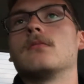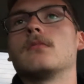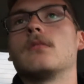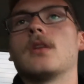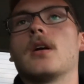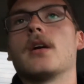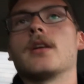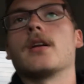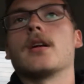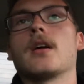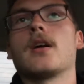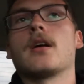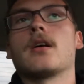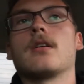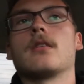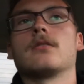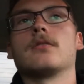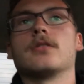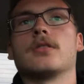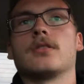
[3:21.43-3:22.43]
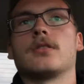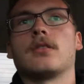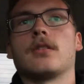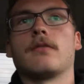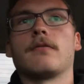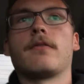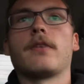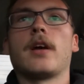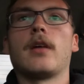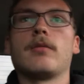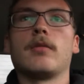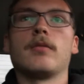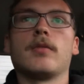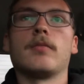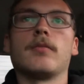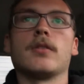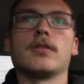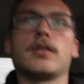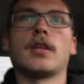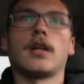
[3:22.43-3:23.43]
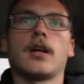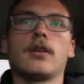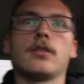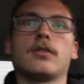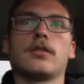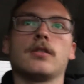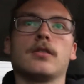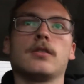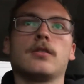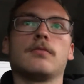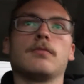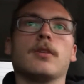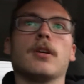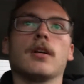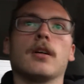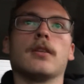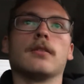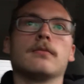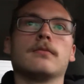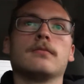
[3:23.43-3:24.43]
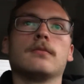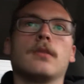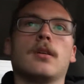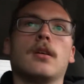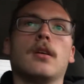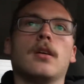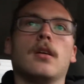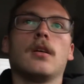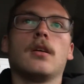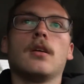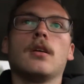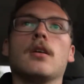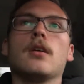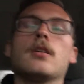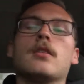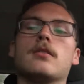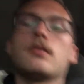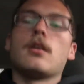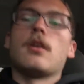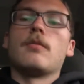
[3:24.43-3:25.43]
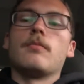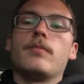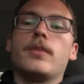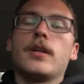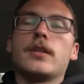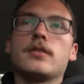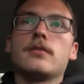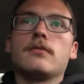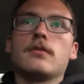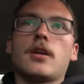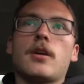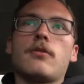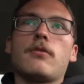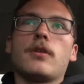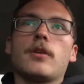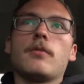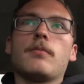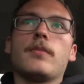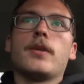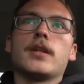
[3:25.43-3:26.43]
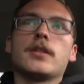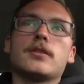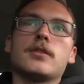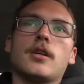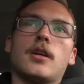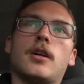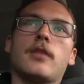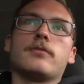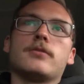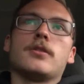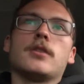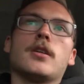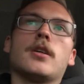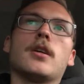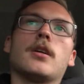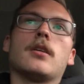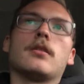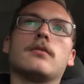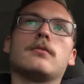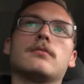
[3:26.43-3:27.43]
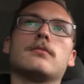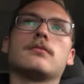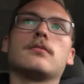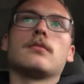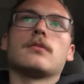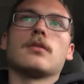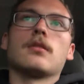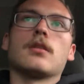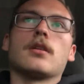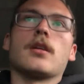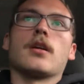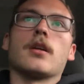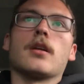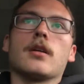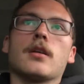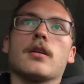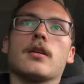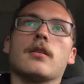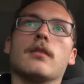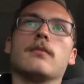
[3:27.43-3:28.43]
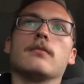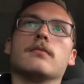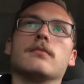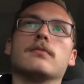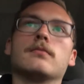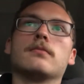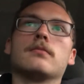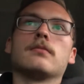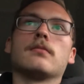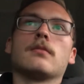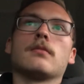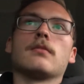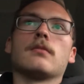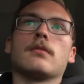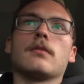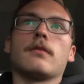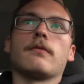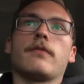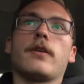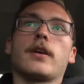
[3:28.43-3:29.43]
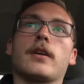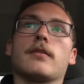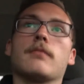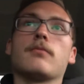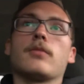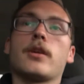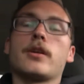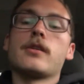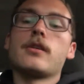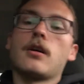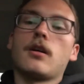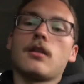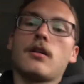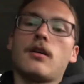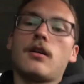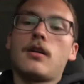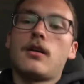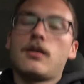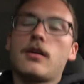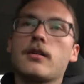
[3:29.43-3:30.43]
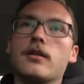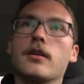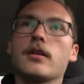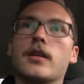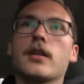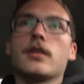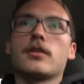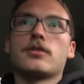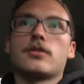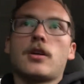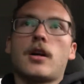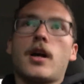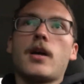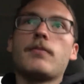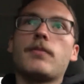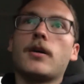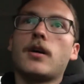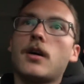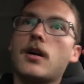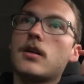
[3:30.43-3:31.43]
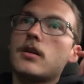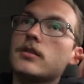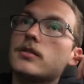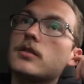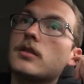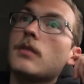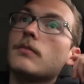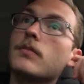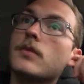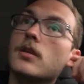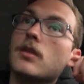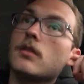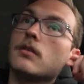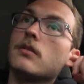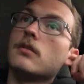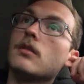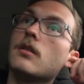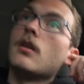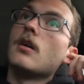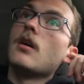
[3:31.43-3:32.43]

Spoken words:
right now just on family members' houses, but no real big jobs yet. And if I can bring y'all along or get a tripod or something,